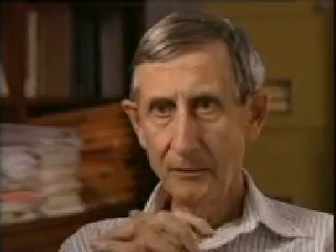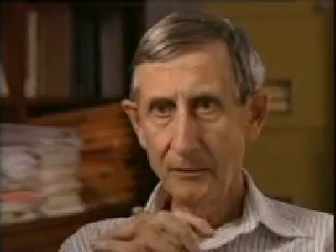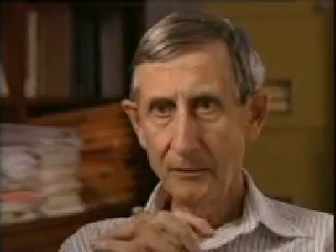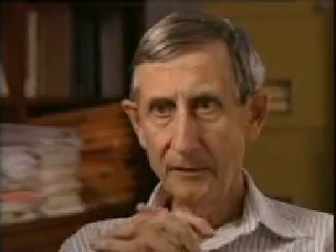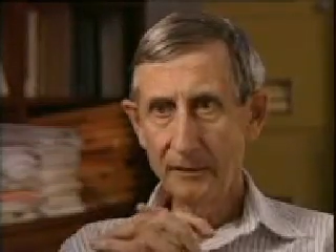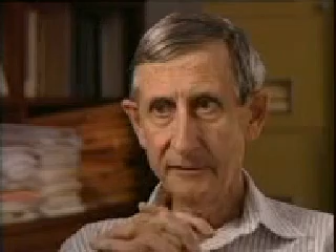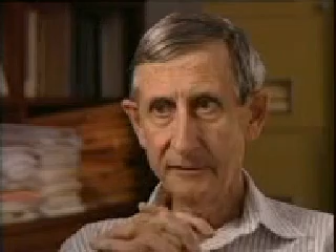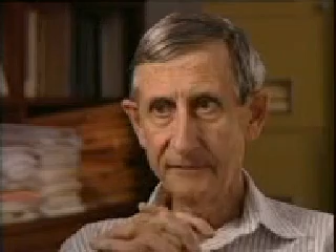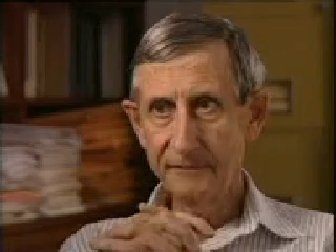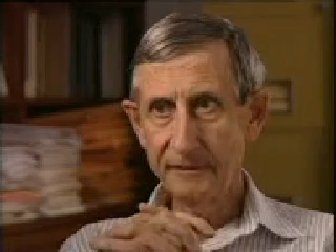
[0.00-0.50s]
who
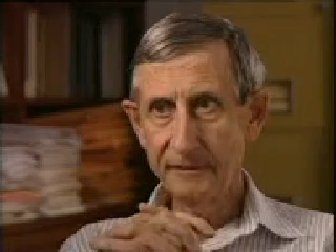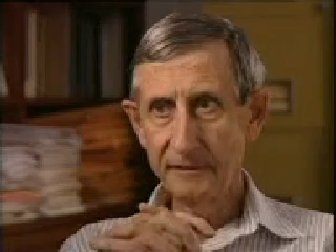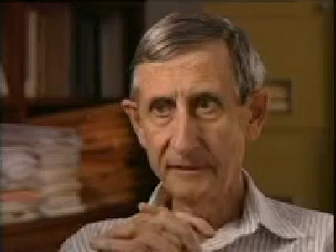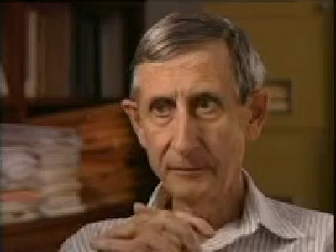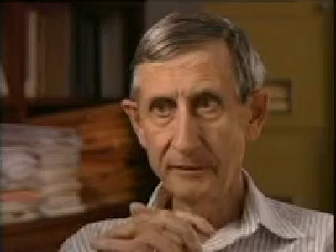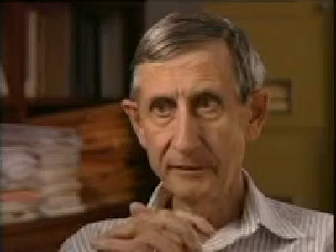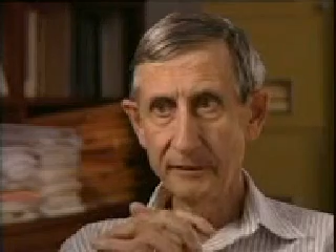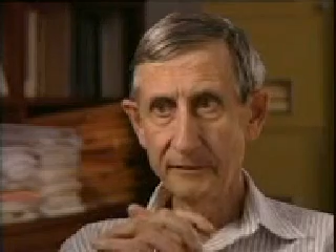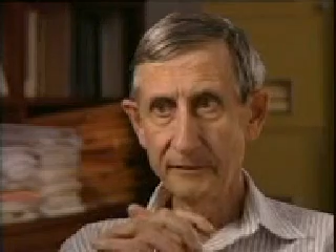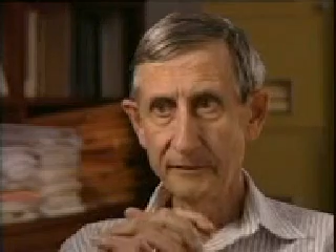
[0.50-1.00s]
has a
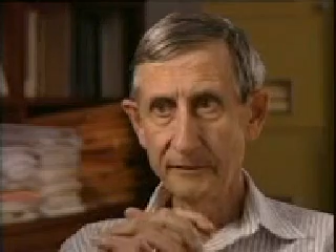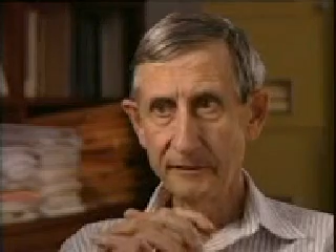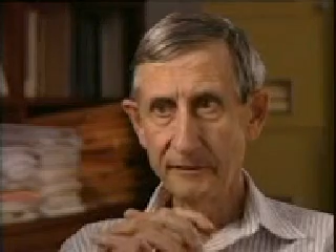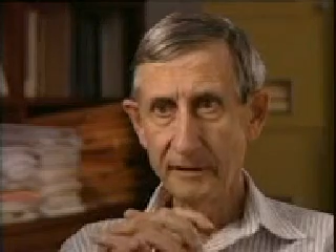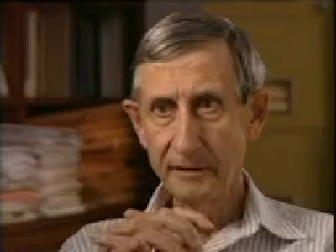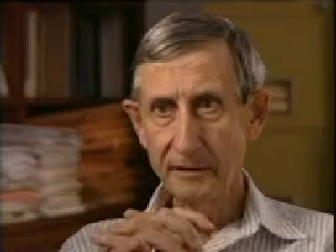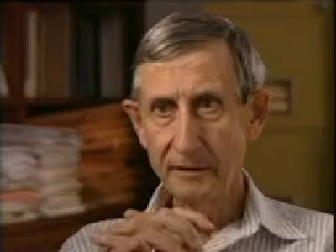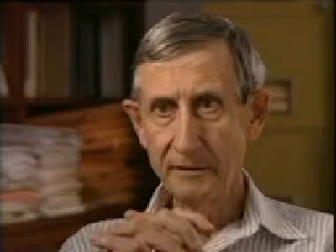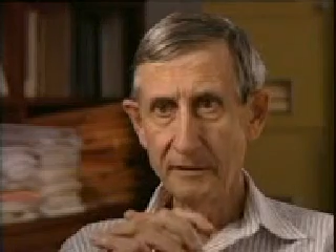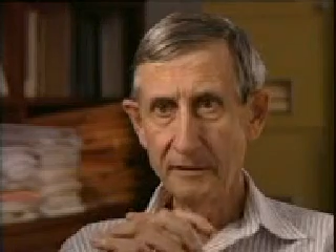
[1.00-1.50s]
very wonderful
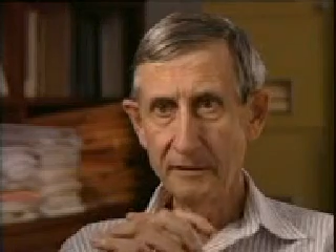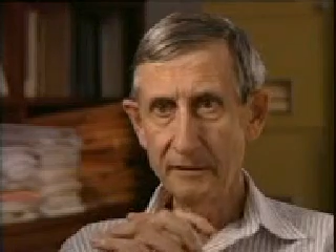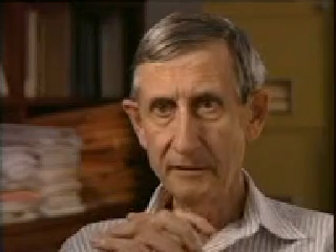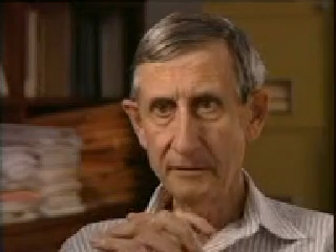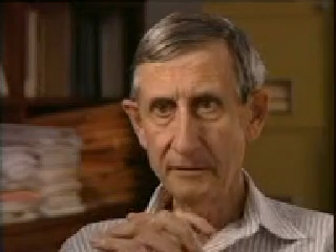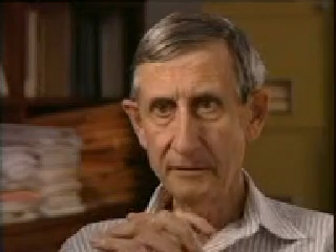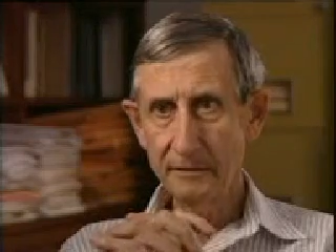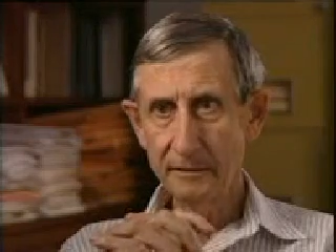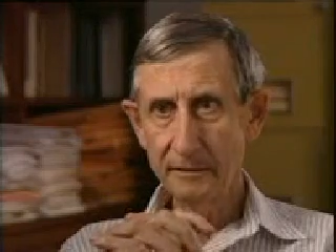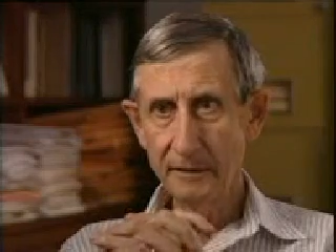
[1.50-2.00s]
technique
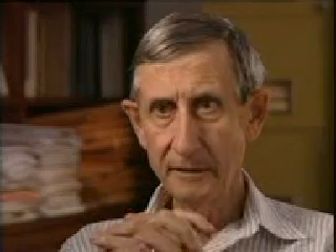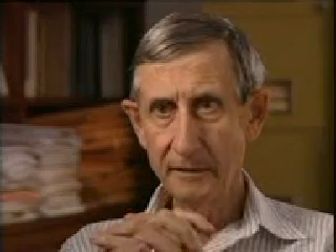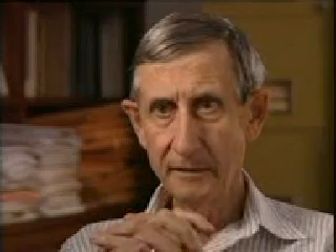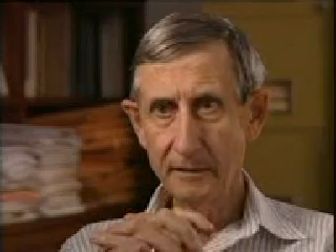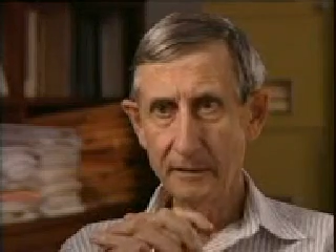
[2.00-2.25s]
called